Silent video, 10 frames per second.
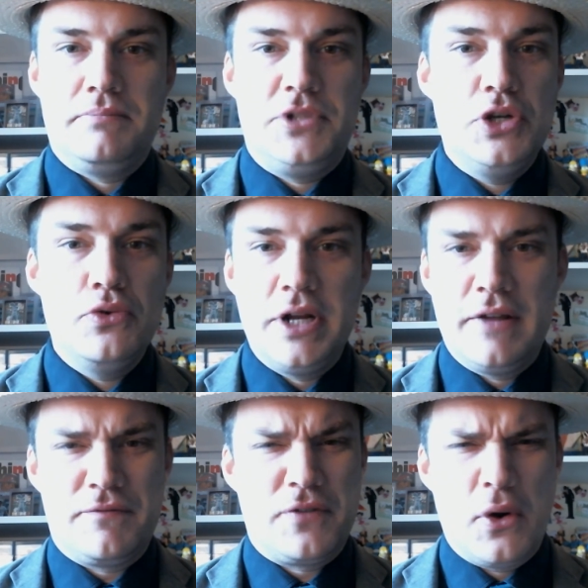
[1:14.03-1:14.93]
doing
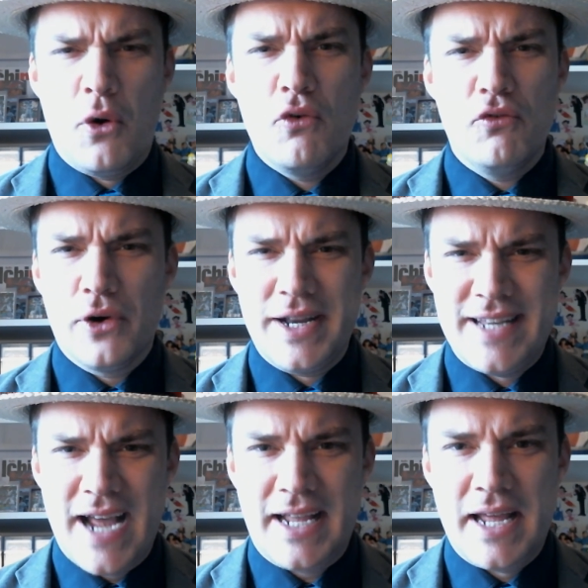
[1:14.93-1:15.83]
it for over a
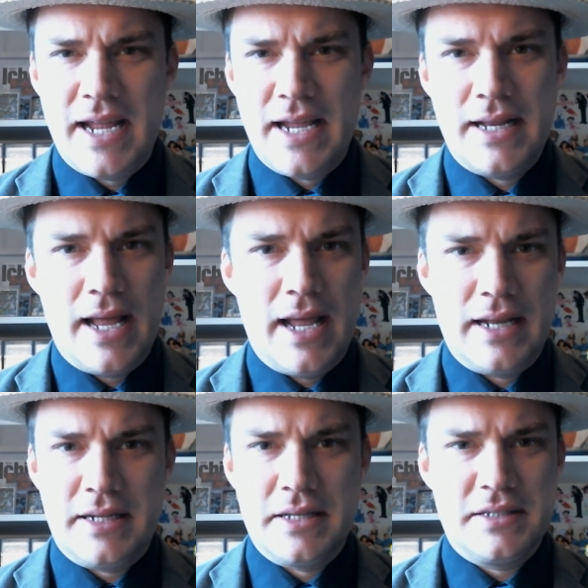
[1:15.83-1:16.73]
decade
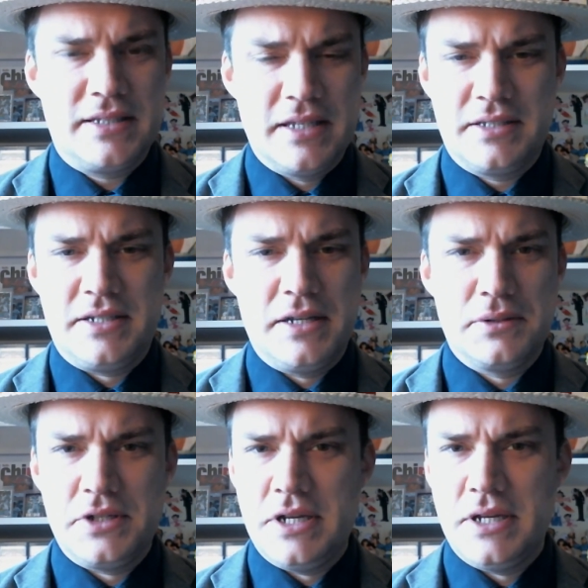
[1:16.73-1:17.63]
and
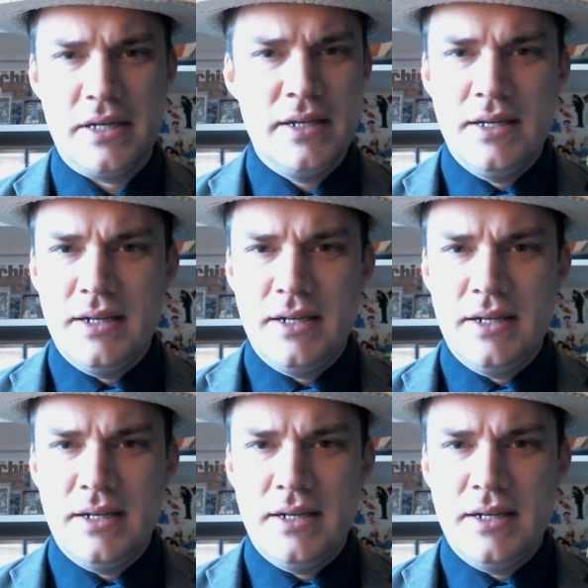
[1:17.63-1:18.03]
consistently.